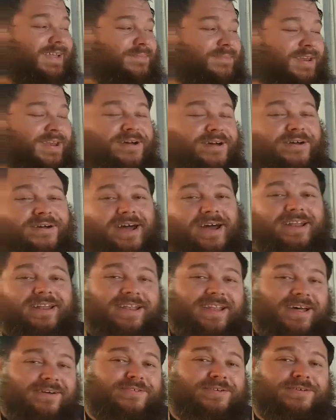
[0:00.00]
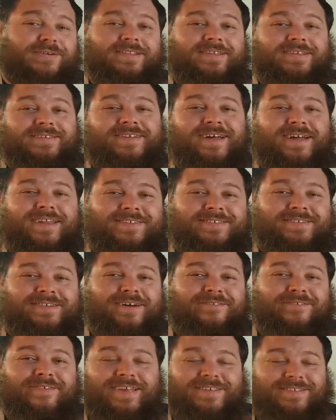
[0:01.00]
please let me know. I love doing this kind
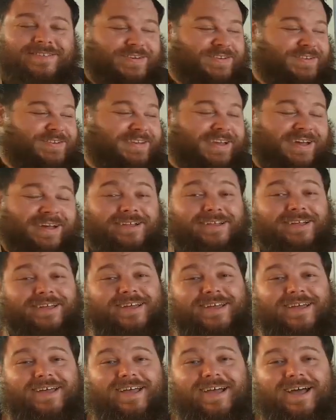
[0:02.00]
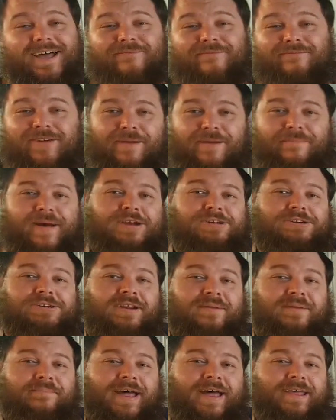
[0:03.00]
of stuff. As you can tell, I'm very
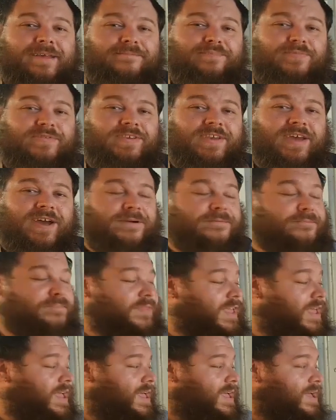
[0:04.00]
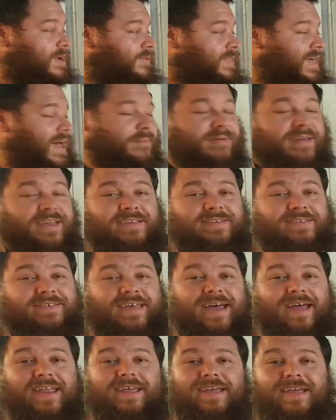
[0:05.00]
passionate about it. So with that
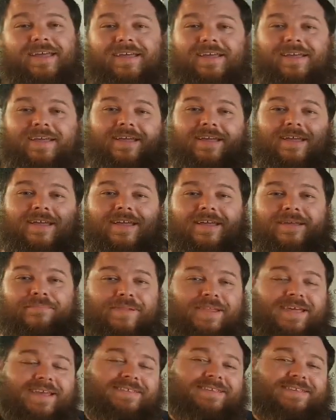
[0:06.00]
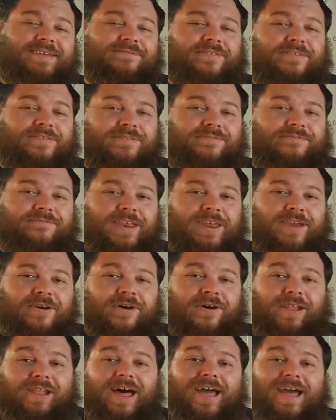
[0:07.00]
being said, please give the
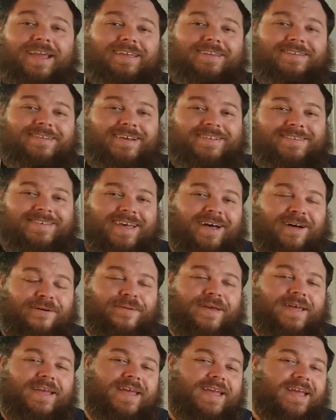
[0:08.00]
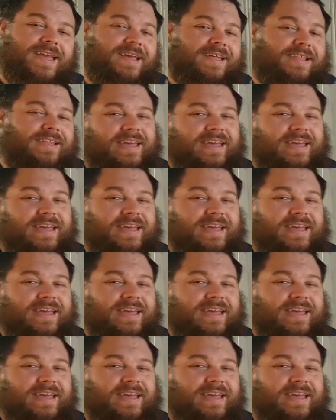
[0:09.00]
video a like. It does help.